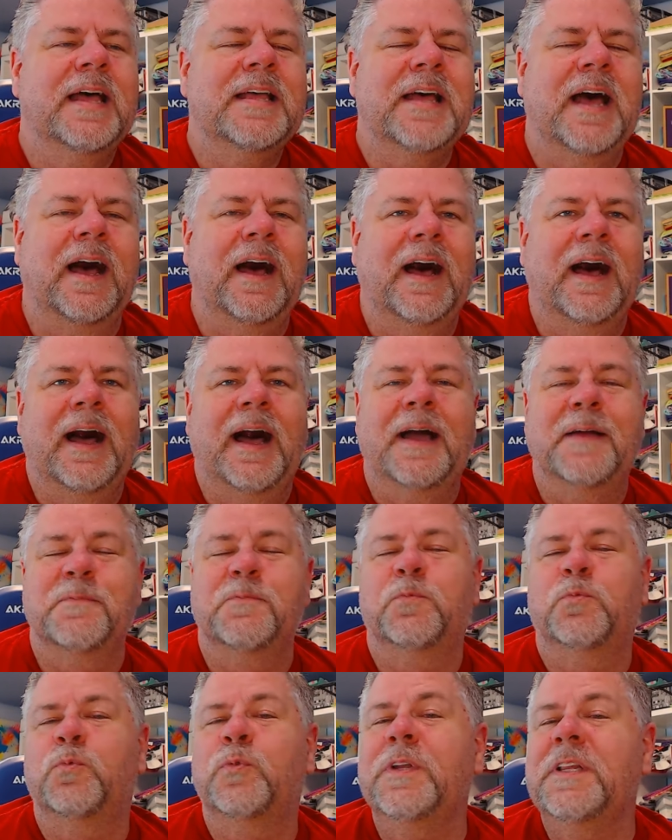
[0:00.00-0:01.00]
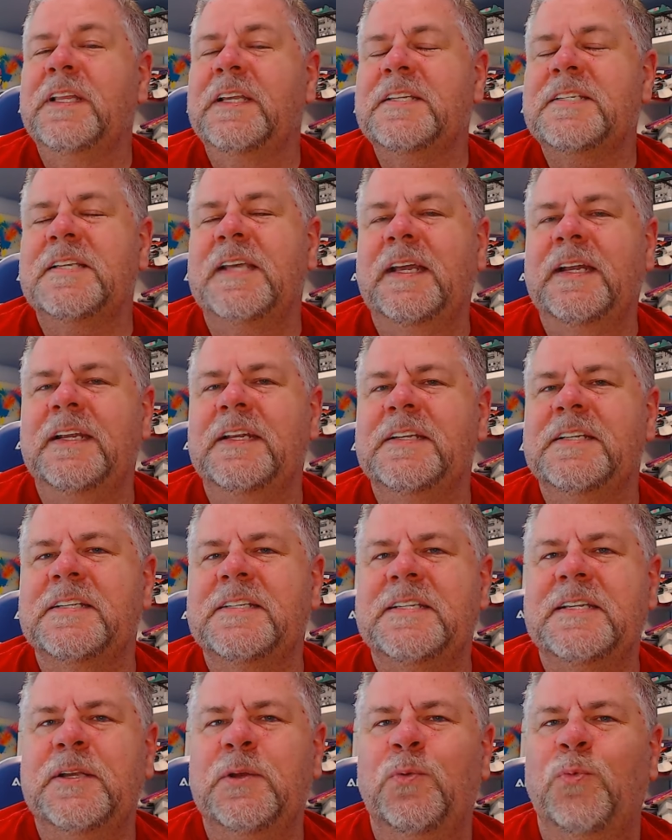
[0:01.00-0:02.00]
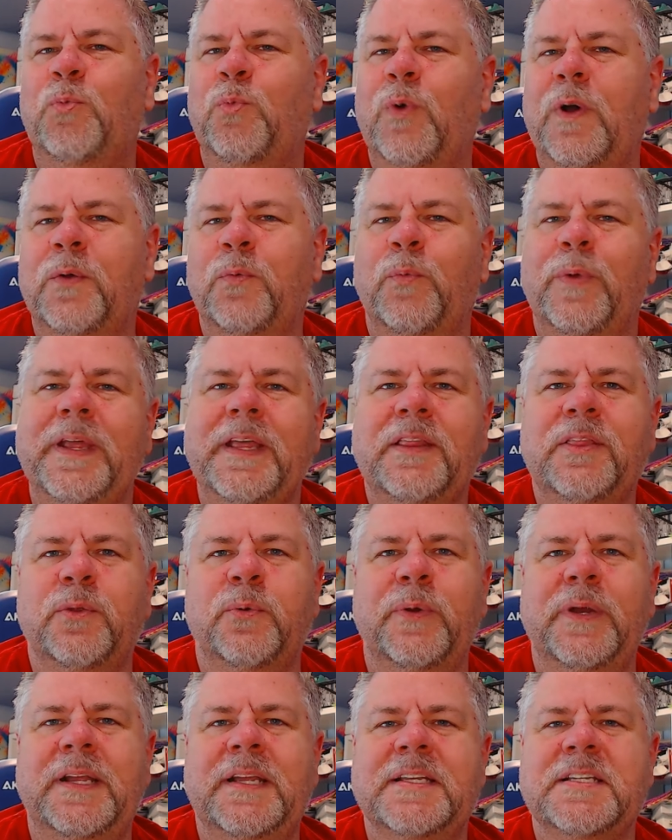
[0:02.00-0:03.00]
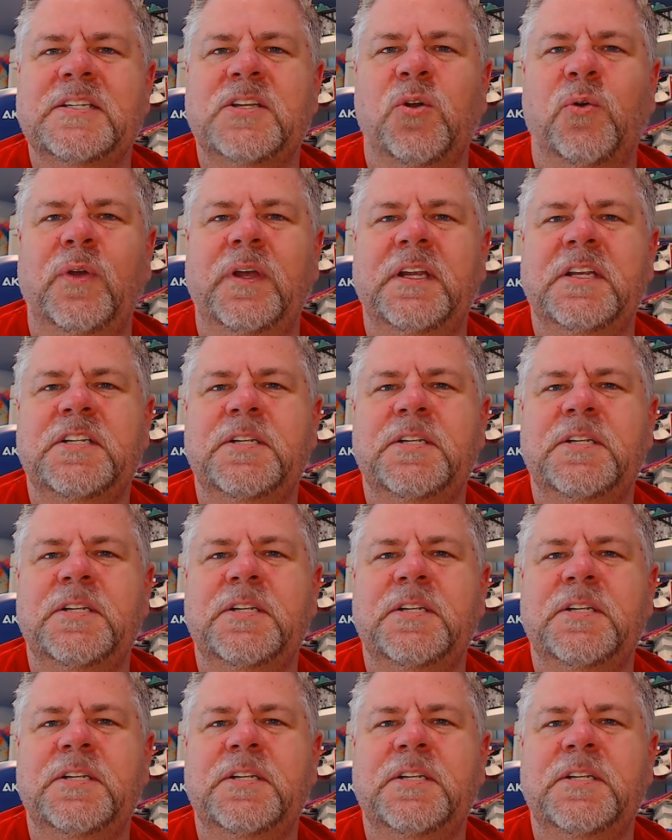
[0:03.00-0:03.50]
Uh, I'm really excited to see what week three is going